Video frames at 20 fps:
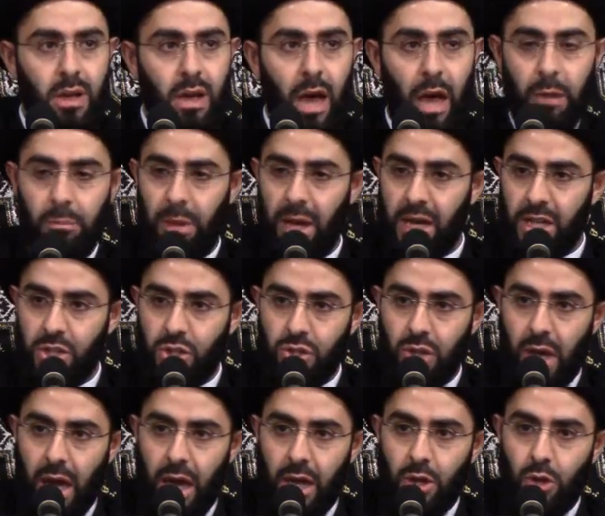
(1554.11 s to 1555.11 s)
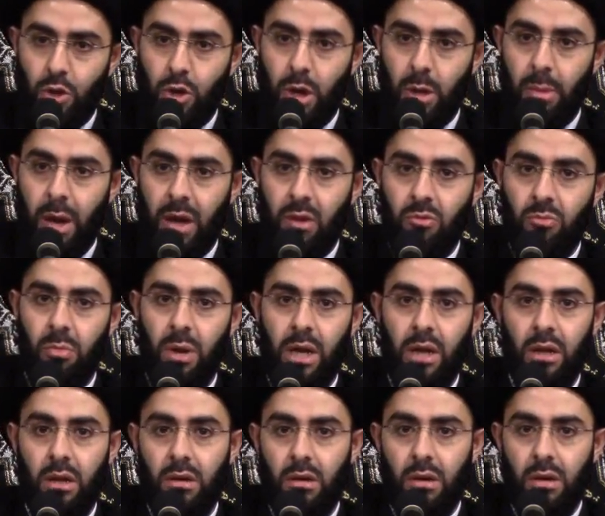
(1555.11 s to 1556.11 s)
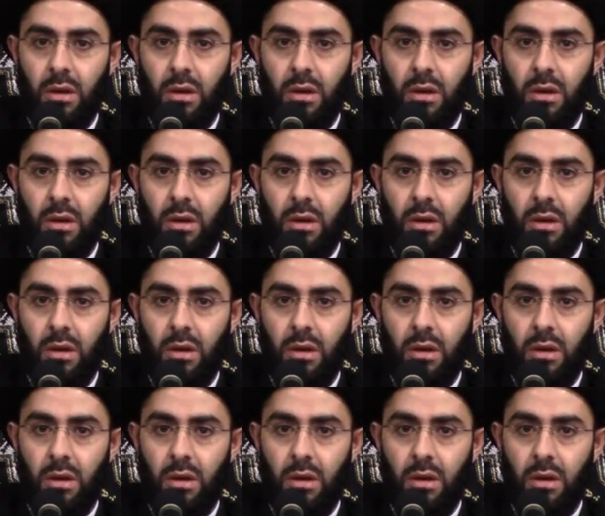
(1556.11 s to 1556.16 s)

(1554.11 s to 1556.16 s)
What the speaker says: and makes a good amount of money